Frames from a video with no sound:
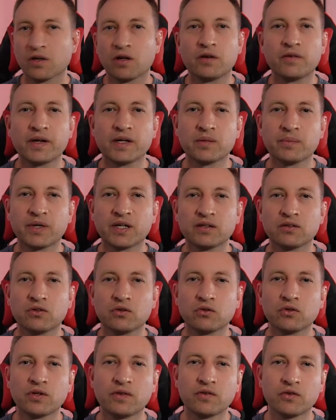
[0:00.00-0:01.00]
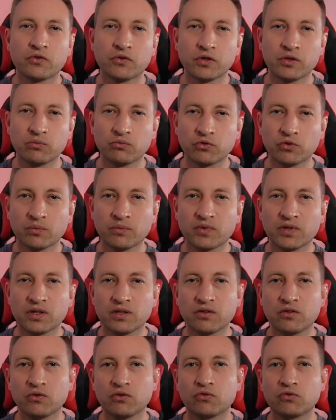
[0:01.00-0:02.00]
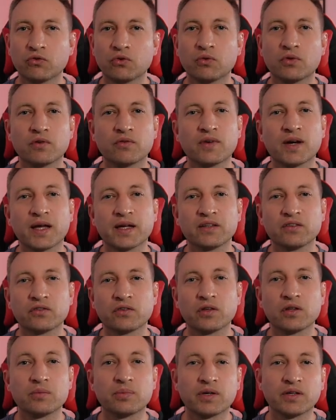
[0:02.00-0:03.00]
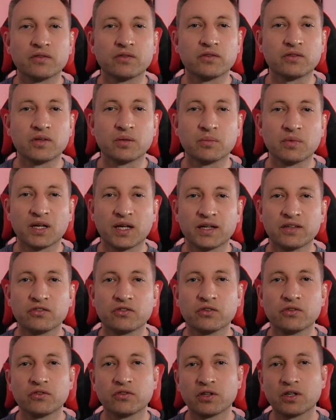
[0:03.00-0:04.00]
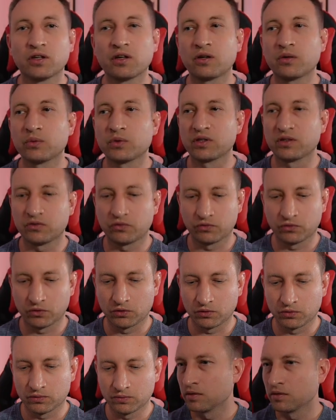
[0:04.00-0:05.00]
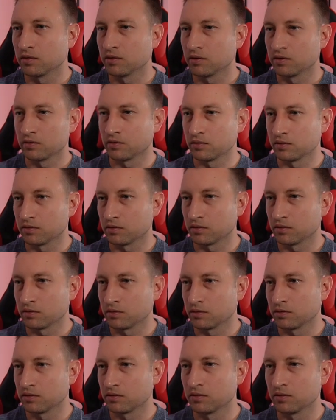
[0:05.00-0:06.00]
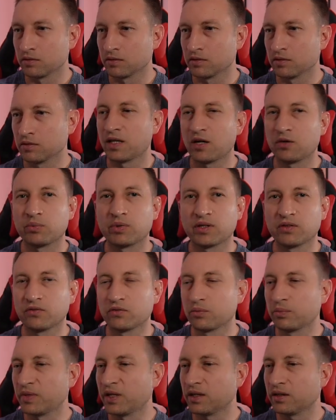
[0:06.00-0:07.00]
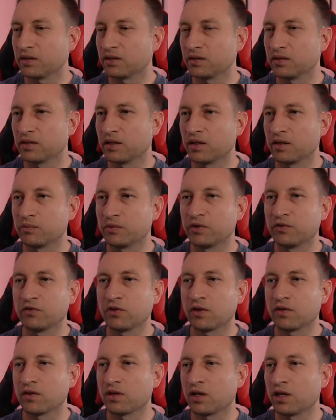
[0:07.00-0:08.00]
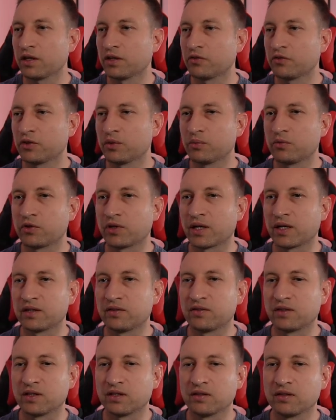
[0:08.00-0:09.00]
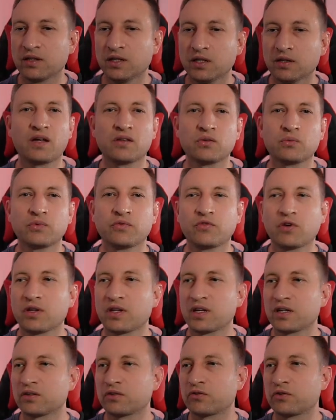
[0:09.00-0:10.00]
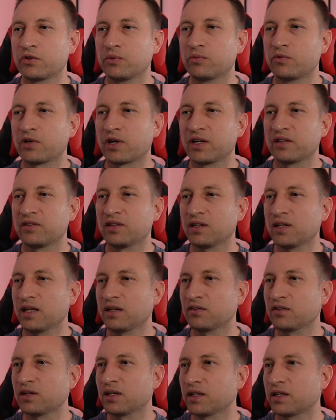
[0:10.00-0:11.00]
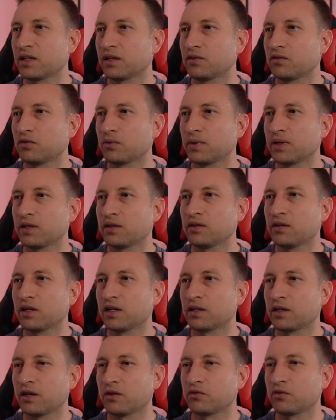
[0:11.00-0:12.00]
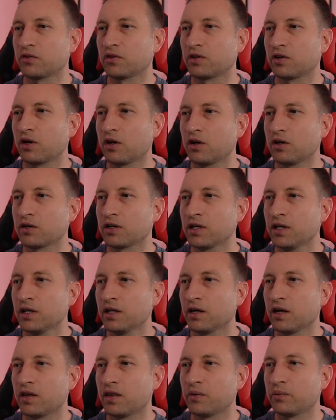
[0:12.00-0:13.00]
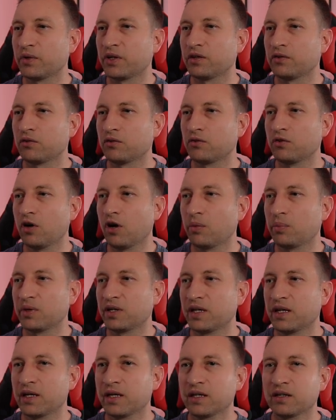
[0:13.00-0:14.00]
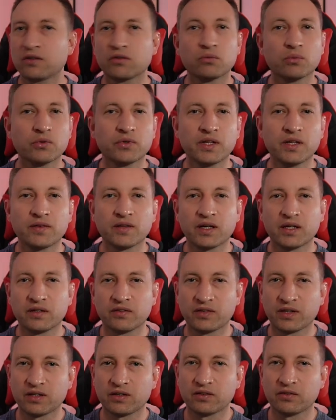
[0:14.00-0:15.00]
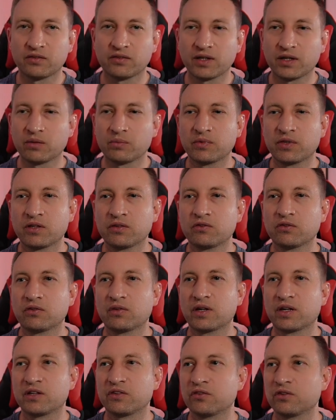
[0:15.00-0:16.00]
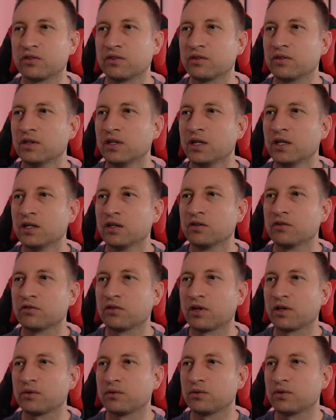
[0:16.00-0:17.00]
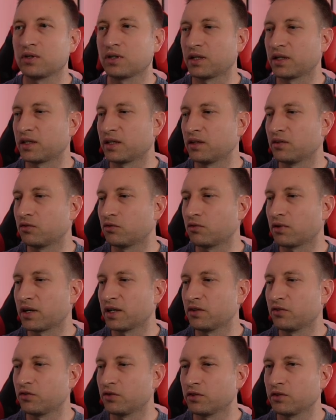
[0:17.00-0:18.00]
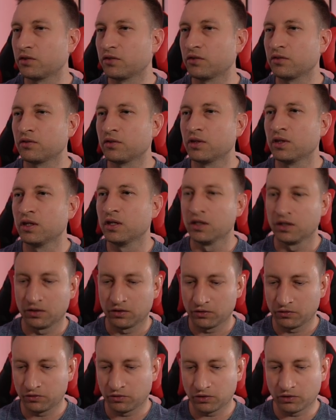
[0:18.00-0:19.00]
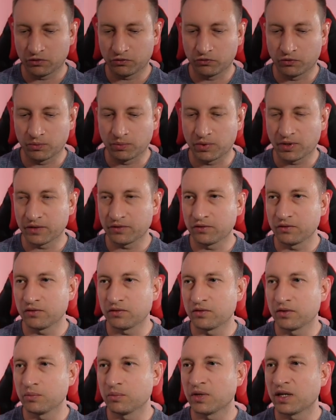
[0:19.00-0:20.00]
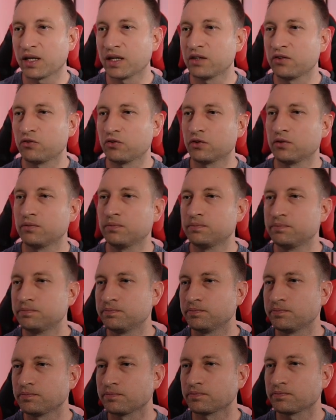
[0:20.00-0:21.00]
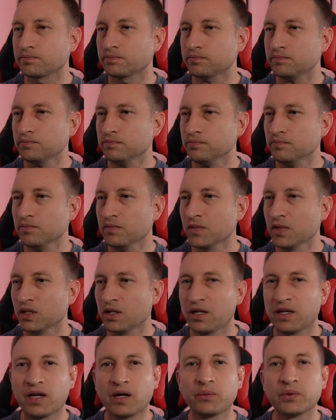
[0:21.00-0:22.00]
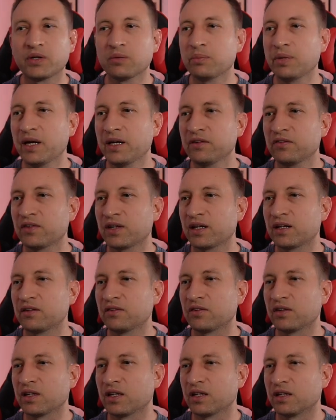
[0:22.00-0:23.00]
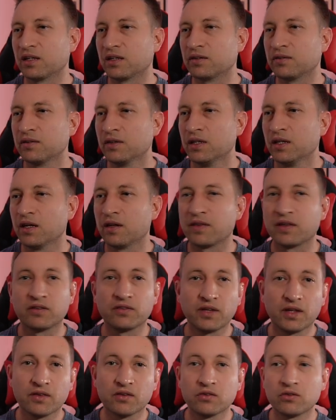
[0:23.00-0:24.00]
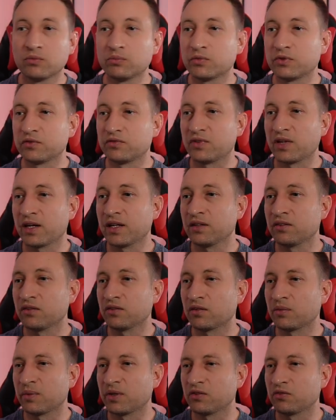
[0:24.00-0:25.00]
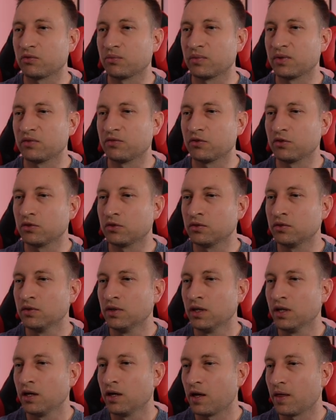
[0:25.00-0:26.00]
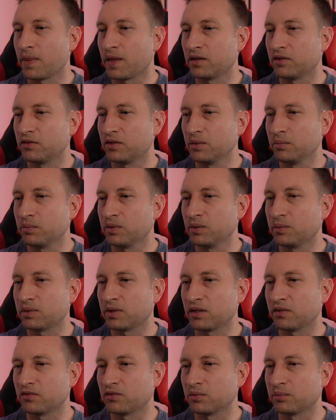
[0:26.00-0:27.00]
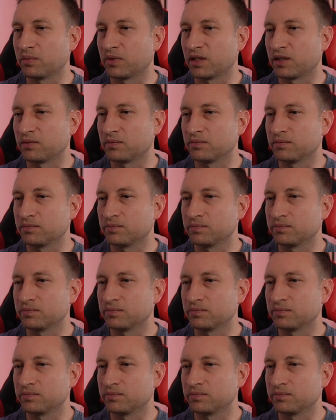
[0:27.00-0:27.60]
I recommend calling the group something useful that relates to the present simulation, so you know what it's for. Now press submit and we've got the light group created. Now that we've got that group created, let's click into it and go to the cog, and then we can do copy here because we'll need that in a second to set up the integration. So click integrations, search for present simulation, and now we can paste that into here and then set the number of days as I mentioned before, and then simply press submit.